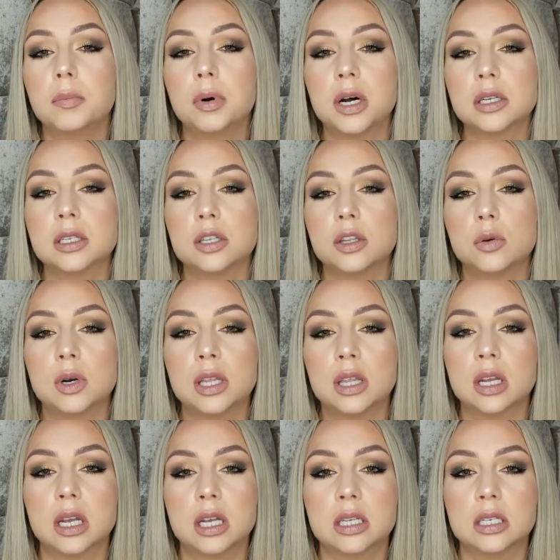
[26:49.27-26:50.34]
but the only
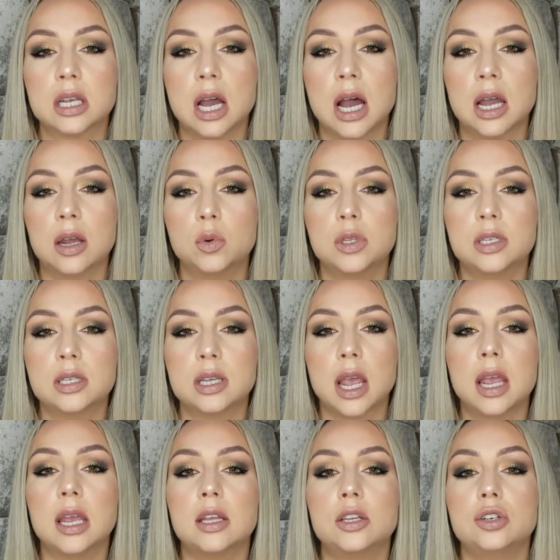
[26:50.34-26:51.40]
thing is I would
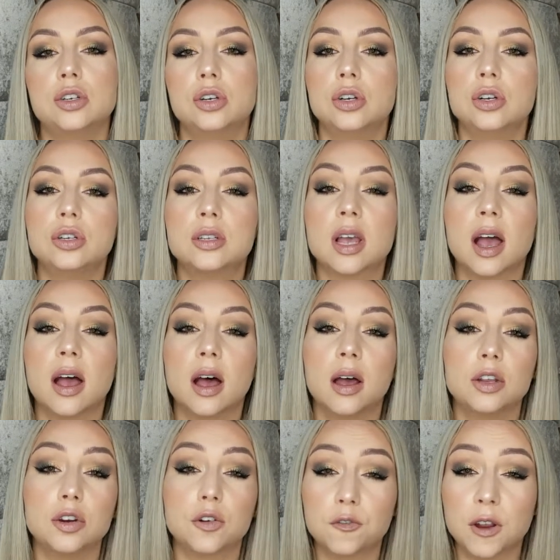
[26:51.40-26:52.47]
say to use
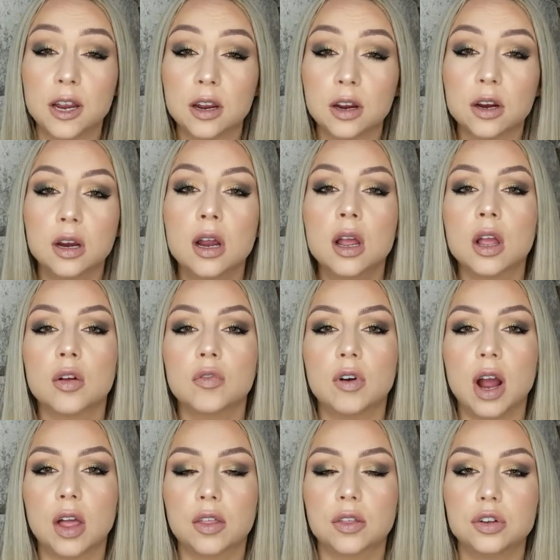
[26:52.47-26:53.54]
your finger
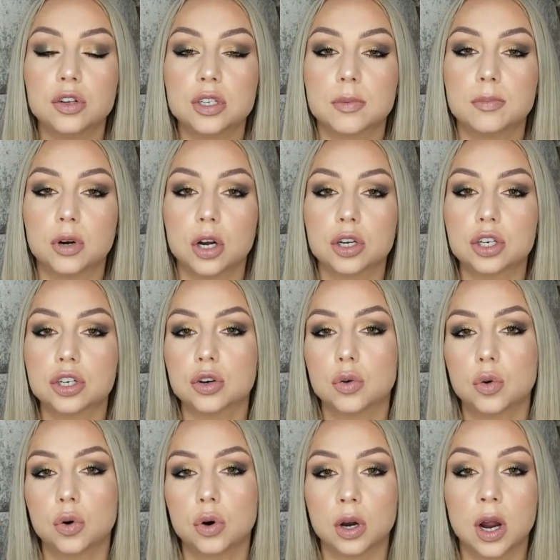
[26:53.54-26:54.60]
rather than use a brush
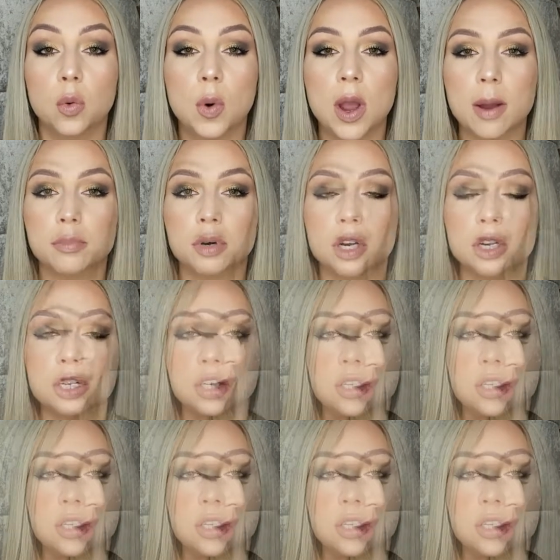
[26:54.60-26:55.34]
or a wet brush.